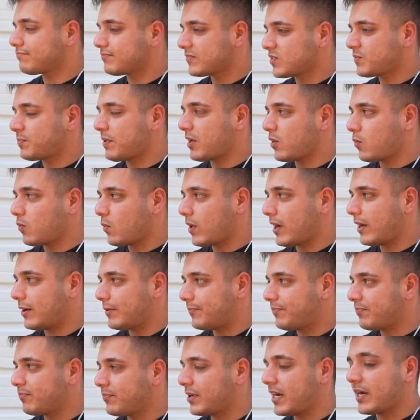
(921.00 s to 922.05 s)
It's been a while.
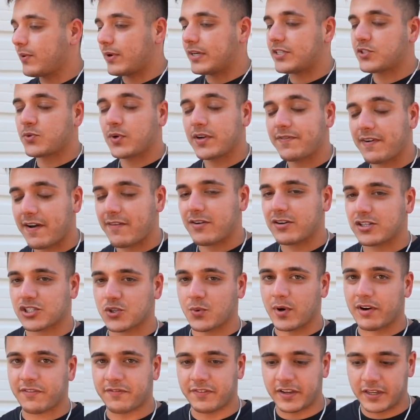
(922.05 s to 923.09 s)
But anyways, 2,500
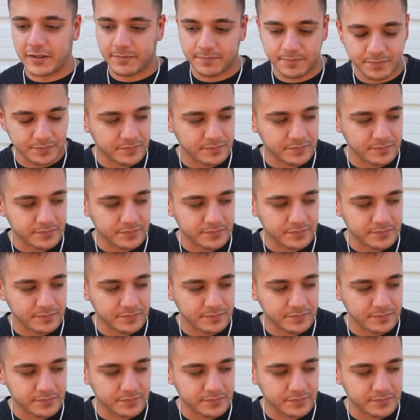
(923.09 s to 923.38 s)
square feet.